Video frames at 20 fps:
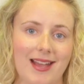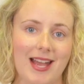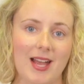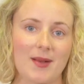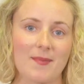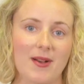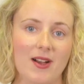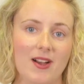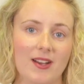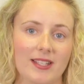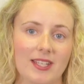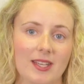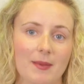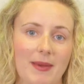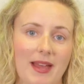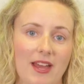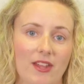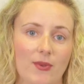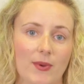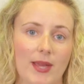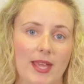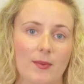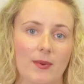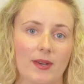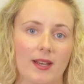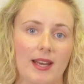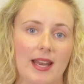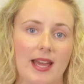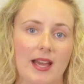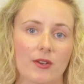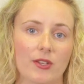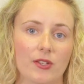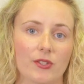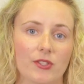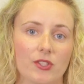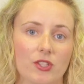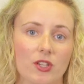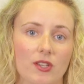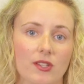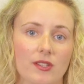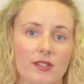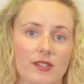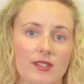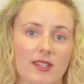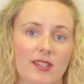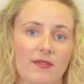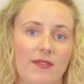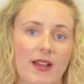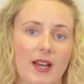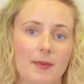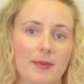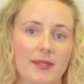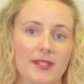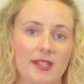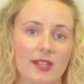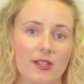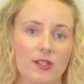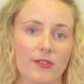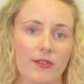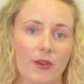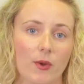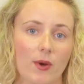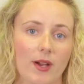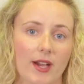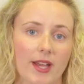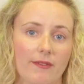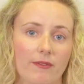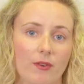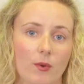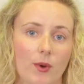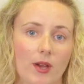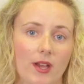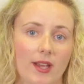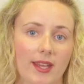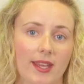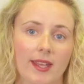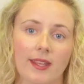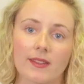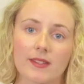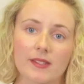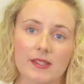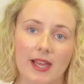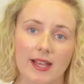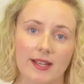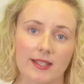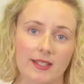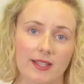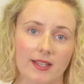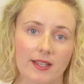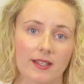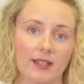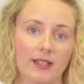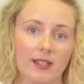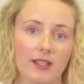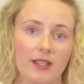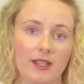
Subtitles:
Our marketing pathway will allow your students to develop the skills required for working in the sector.